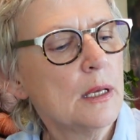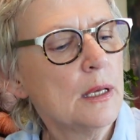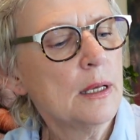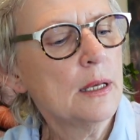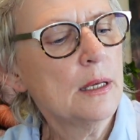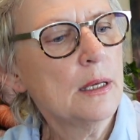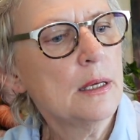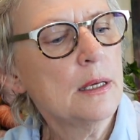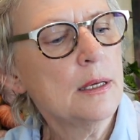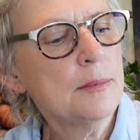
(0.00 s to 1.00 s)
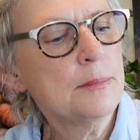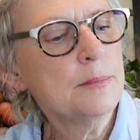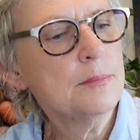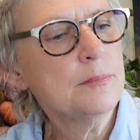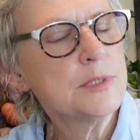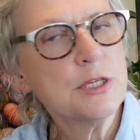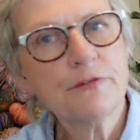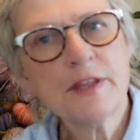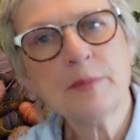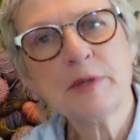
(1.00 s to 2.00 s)
So
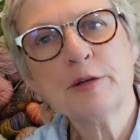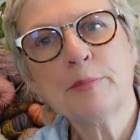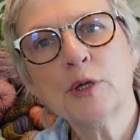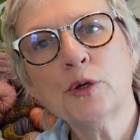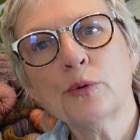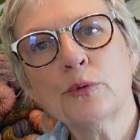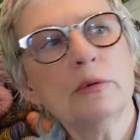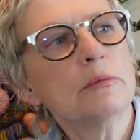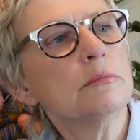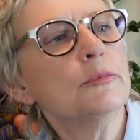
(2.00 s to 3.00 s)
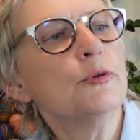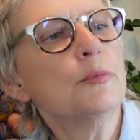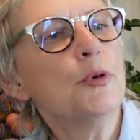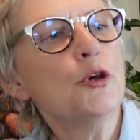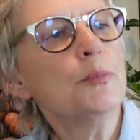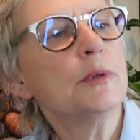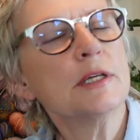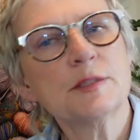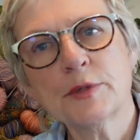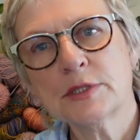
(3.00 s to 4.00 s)
if that had been a blue or a purple, I
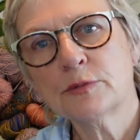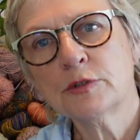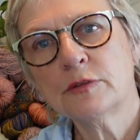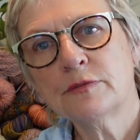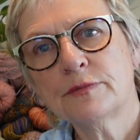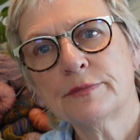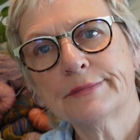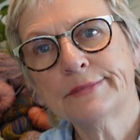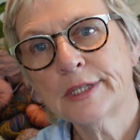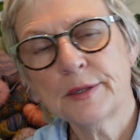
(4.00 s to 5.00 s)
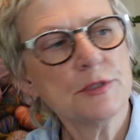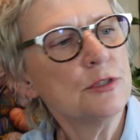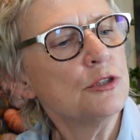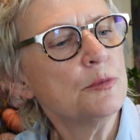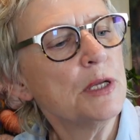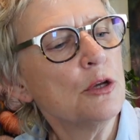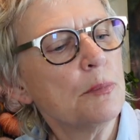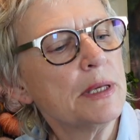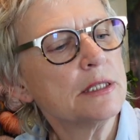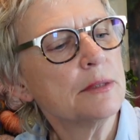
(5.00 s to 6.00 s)
suppose it would have, you know, suited me a lot
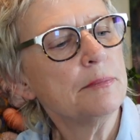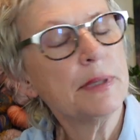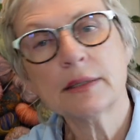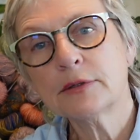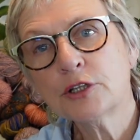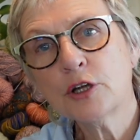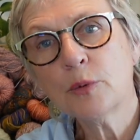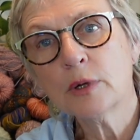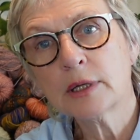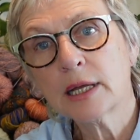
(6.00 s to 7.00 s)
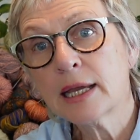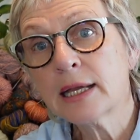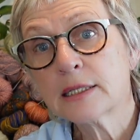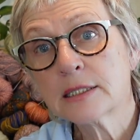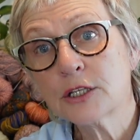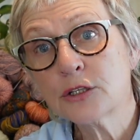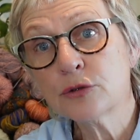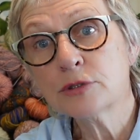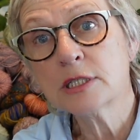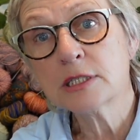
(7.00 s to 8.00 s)
better. But you know what? It
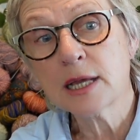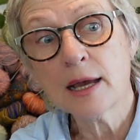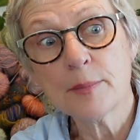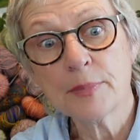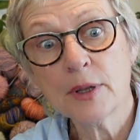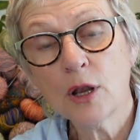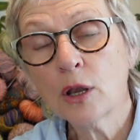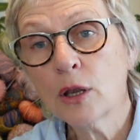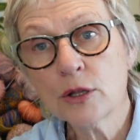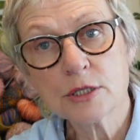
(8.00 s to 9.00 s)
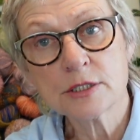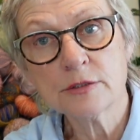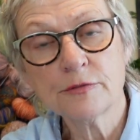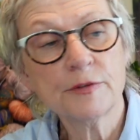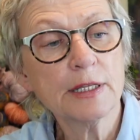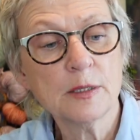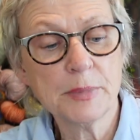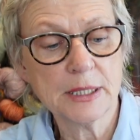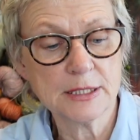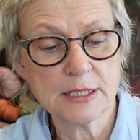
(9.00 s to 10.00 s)
uses up lots of little
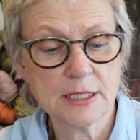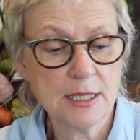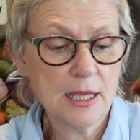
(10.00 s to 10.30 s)
bits.